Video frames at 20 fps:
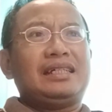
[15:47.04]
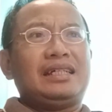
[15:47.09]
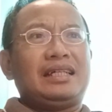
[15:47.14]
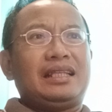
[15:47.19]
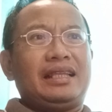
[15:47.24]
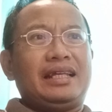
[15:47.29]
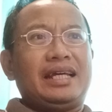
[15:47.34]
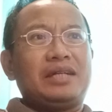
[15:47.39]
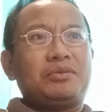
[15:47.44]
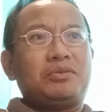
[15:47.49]

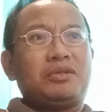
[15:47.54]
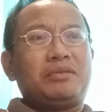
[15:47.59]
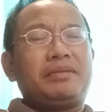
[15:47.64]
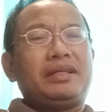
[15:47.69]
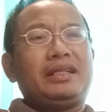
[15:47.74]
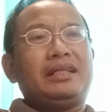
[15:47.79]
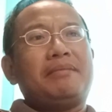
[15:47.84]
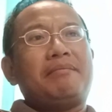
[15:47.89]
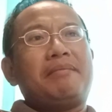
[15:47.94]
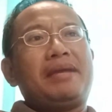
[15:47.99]
That will be
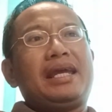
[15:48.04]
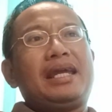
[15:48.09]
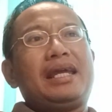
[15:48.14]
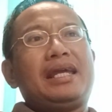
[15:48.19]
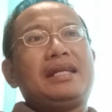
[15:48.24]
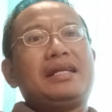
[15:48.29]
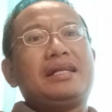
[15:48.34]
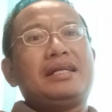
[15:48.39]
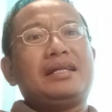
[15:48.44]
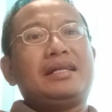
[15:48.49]
the
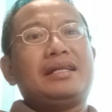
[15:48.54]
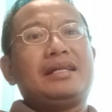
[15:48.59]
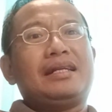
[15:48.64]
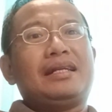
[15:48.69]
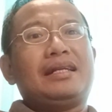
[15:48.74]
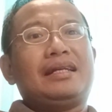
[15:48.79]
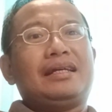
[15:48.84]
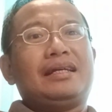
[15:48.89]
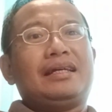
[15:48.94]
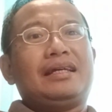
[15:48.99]
main
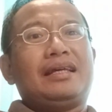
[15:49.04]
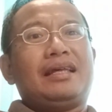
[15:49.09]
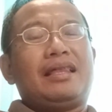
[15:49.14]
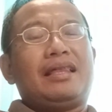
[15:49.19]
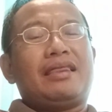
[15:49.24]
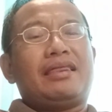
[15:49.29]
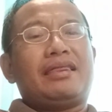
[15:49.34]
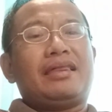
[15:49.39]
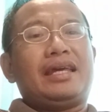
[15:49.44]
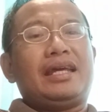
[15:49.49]

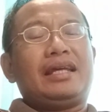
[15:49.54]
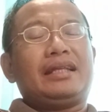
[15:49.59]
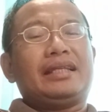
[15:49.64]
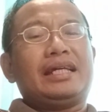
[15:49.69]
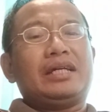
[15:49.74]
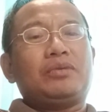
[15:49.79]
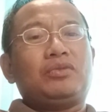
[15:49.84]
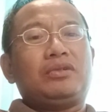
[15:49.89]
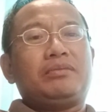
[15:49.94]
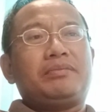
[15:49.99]
thing
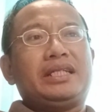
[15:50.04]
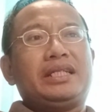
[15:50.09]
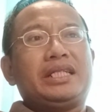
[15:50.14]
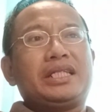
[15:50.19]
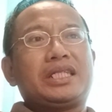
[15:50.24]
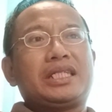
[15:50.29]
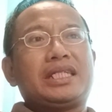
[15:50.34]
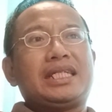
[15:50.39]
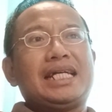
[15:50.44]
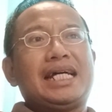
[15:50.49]
that will be
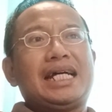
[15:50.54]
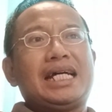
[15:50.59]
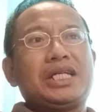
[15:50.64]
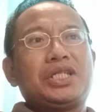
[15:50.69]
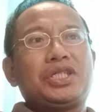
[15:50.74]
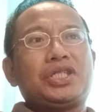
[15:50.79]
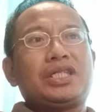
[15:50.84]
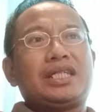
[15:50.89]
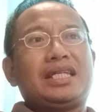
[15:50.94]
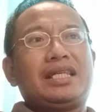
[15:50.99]

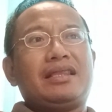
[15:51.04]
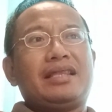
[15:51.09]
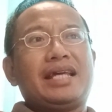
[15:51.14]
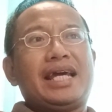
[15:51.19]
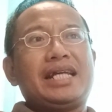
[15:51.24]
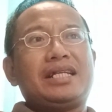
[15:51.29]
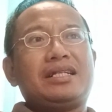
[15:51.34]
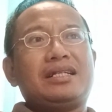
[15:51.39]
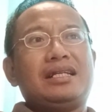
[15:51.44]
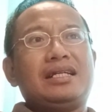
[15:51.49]
discussed in
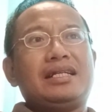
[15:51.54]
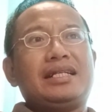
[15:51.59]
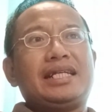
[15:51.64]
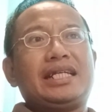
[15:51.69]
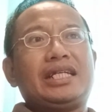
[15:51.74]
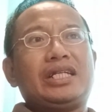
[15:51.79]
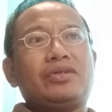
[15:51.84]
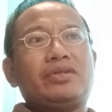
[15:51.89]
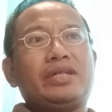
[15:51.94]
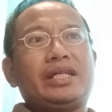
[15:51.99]
that
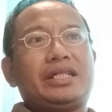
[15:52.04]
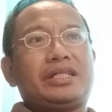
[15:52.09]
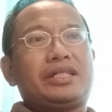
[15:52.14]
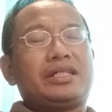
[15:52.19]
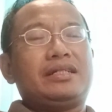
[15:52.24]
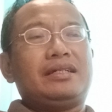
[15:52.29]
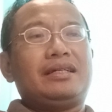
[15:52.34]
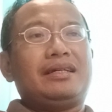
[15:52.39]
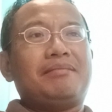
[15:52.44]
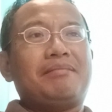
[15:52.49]
learning unit,
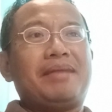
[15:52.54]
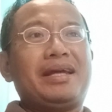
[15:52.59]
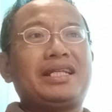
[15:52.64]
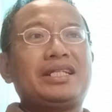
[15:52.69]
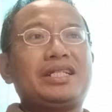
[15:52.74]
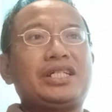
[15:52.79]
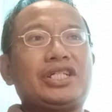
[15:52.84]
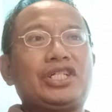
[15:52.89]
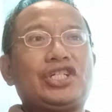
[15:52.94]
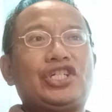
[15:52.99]

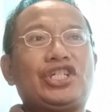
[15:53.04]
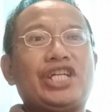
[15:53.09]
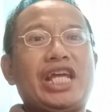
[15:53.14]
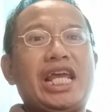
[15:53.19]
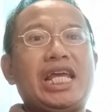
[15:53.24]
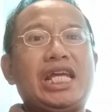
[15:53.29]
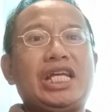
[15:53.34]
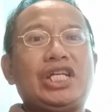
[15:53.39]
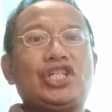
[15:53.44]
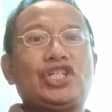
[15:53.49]
managing
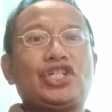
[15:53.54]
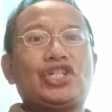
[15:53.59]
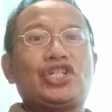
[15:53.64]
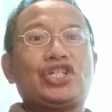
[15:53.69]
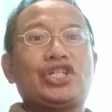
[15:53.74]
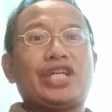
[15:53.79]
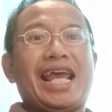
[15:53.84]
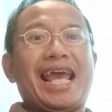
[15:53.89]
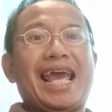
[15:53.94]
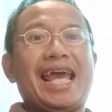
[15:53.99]

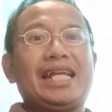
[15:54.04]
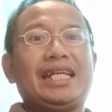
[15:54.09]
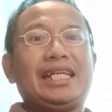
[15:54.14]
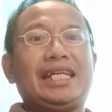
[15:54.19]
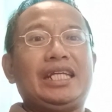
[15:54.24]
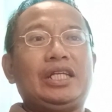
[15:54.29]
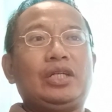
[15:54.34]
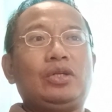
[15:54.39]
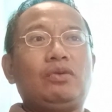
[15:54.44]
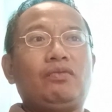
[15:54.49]
change and
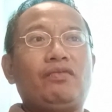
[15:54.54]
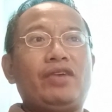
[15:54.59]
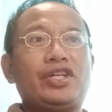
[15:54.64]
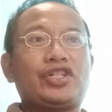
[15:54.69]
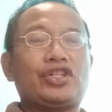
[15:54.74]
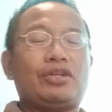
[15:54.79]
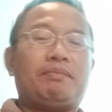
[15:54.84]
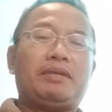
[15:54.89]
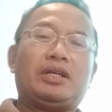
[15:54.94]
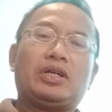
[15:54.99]

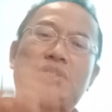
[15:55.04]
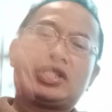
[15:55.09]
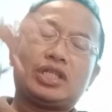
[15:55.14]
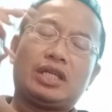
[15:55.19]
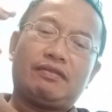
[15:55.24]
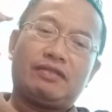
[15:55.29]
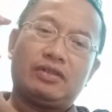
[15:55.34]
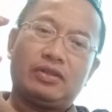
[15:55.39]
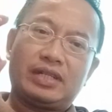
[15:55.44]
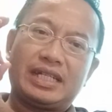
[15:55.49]
innovation. Because
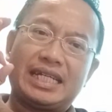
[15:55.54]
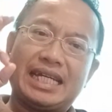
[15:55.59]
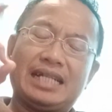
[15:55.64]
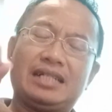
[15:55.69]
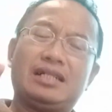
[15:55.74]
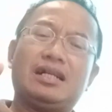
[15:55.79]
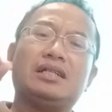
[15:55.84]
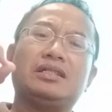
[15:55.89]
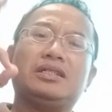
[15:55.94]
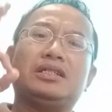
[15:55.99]
if you
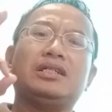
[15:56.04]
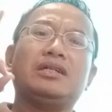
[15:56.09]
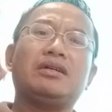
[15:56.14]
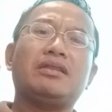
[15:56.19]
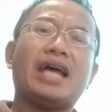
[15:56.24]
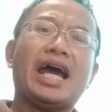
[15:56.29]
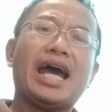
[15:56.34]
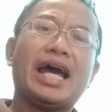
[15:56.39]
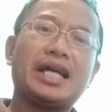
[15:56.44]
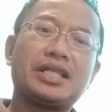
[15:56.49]
cannot do
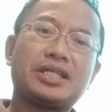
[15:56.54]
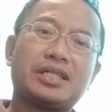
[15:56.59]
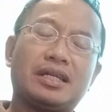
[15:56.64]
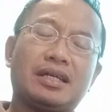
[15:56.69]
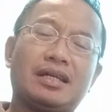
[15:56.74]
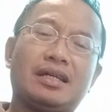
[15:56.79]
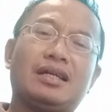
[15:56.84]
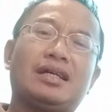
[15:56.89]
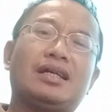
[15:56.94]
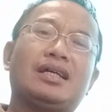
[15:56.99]
that,
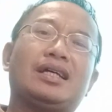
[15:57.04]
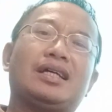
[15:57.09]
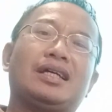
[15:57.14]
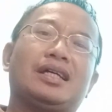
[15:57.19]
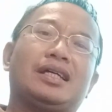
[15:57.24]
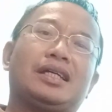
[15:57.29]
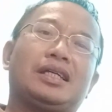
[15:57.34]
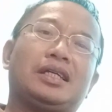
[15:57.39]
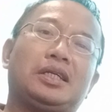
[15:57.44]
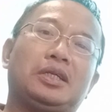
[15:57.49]

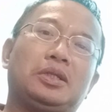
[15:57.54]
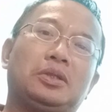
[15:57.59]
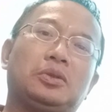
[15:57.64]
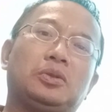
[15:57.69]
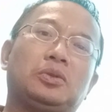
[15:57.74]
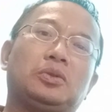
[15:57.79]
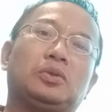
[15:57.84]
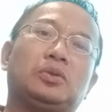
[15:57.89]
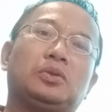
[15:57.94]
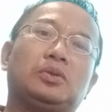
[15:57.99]

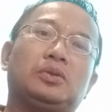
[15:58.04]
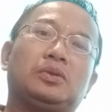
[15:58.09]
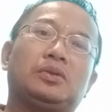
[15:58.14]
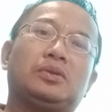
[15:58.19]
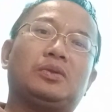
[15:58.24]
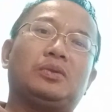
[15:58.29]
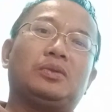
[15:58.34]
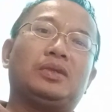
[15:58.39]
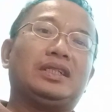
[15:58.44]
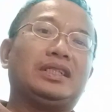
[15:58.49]
you
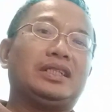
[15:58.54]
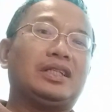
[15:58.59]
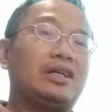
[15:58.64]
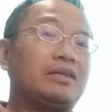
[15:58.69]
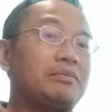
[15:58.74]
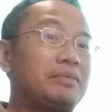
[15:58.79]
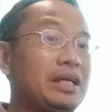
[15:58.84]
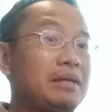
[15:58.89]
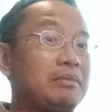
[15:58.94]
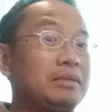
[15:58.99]
will
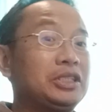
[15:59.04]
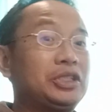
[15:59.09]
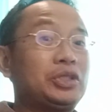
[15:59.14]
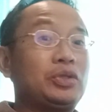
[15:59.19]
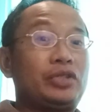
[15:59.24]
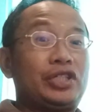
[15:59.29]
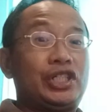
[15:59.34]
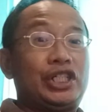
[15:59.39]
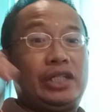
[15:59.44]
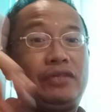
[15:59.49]
not be able to
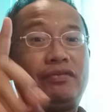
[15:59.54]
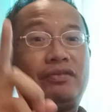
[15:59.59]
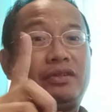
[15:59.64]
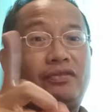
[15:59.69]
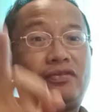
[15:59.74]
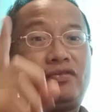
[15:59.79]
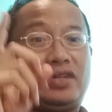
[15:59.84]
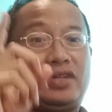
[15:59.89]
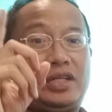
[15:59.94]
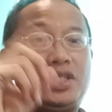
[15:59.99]
achieve the
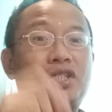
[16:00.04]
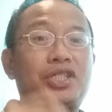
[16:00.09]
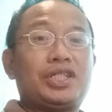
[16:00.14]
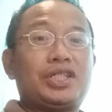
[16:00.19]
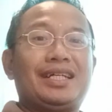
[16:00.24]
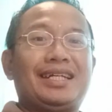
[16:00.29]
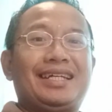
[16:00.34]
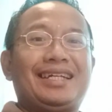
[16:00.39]
first